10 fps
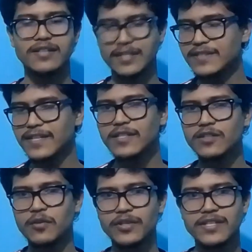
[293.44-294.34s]

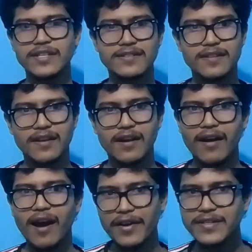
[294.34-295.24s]
dataset which is
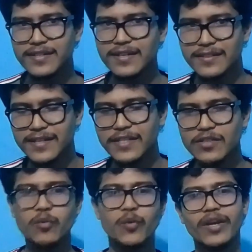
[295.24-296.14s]
iris dataset.
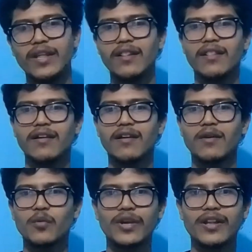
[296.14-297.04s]
So we'll
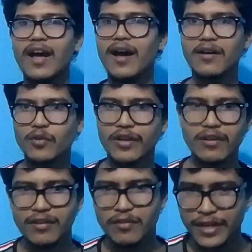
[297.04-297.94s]

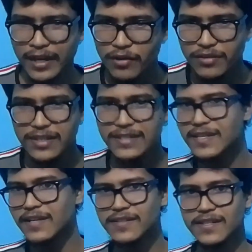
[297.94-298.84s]
reload this
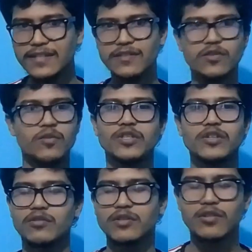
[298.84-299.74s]
dataset, so we
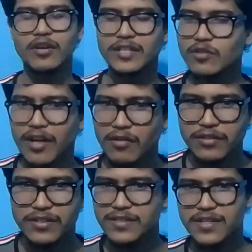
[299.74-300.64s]
don't need to
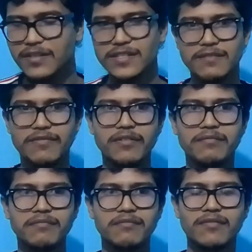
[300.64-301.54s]
download this dataset
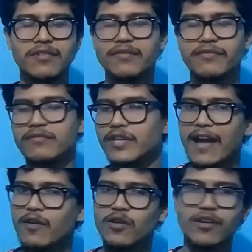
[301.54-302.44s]
from
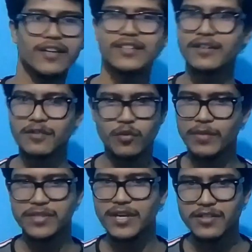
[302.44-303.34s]
Kaggle or other
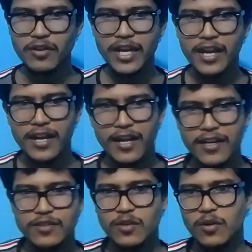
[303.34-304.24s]
websites. Okay,
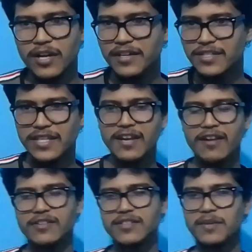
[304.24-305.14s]
so let's see
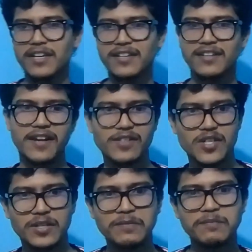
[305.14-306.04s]
what's happening in the
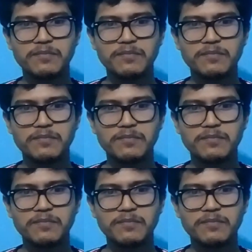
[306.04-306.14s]
next.